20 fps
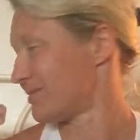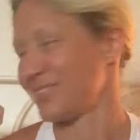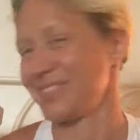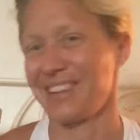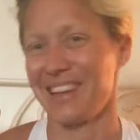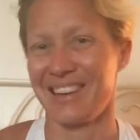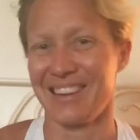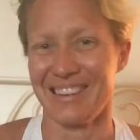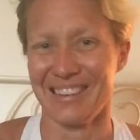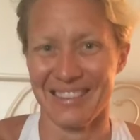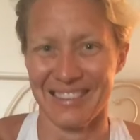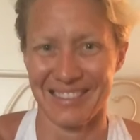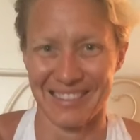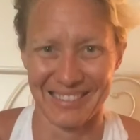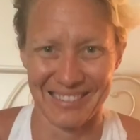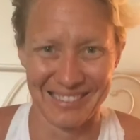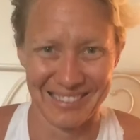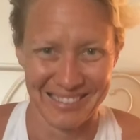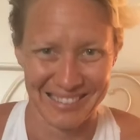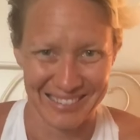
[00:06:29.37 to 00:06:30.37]

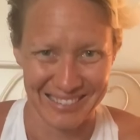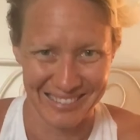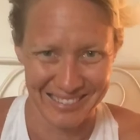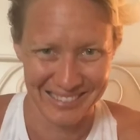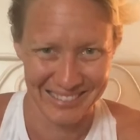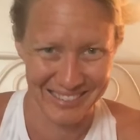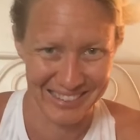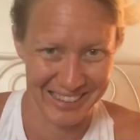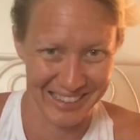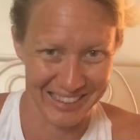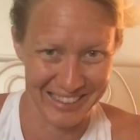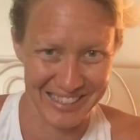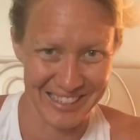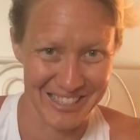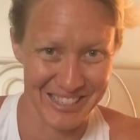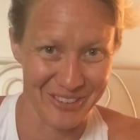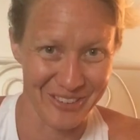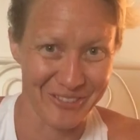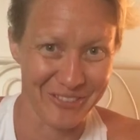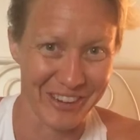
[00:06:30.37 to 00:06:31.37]
He looks
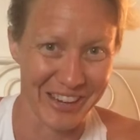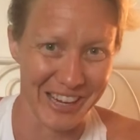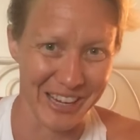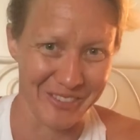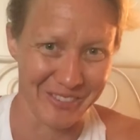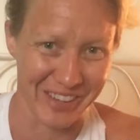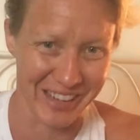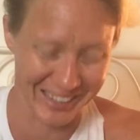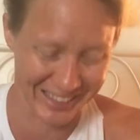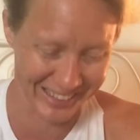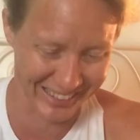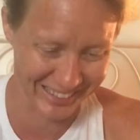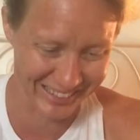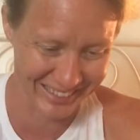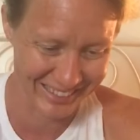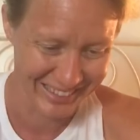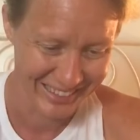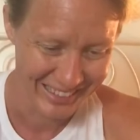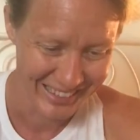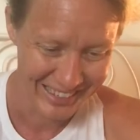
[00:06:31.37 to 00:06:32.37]
so funny back
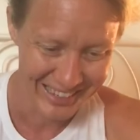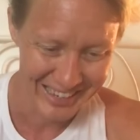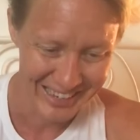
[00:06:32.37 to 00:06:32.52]
there.